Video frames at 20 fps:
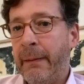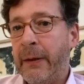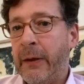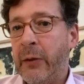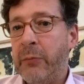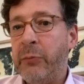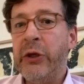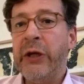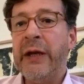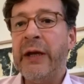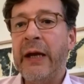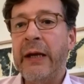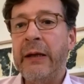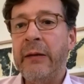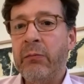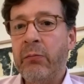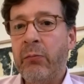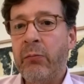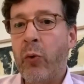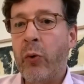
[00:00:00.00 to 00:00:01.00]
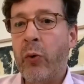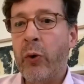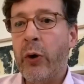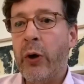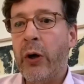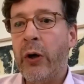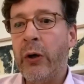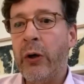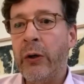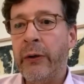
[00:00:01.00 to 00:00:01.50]
communicate more
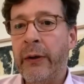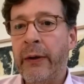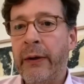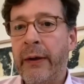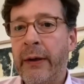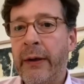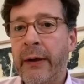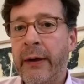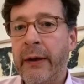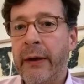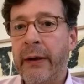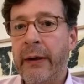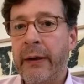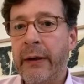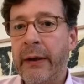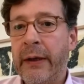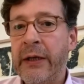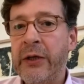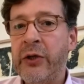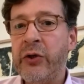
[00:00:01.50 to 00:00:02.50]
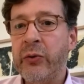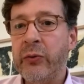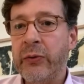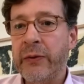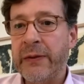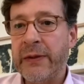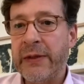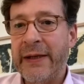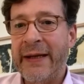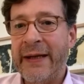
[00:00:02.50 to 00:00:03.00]
on
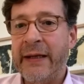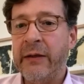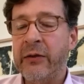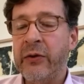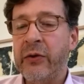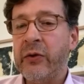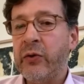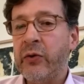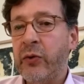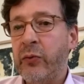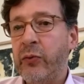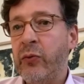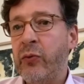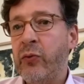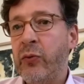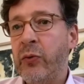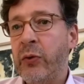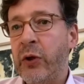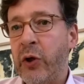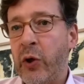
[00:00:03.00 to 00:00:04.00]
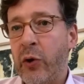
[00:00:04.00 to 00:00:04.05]
issues linked to